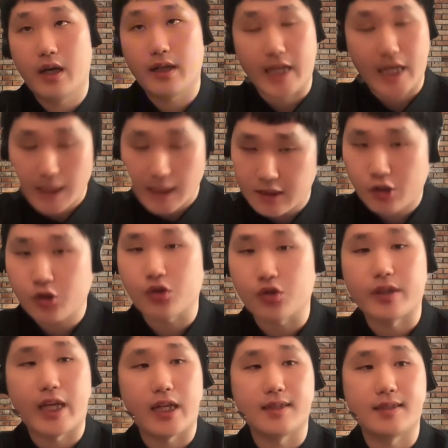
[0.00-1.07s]
That is true.
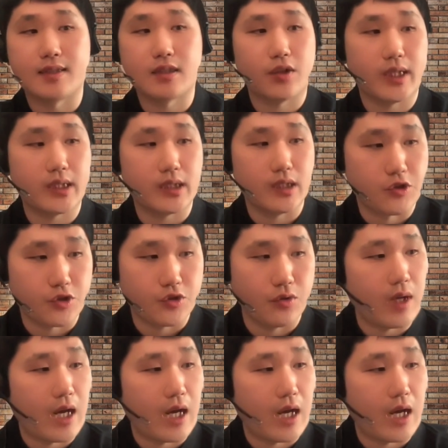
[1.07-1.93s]
That is correct and true.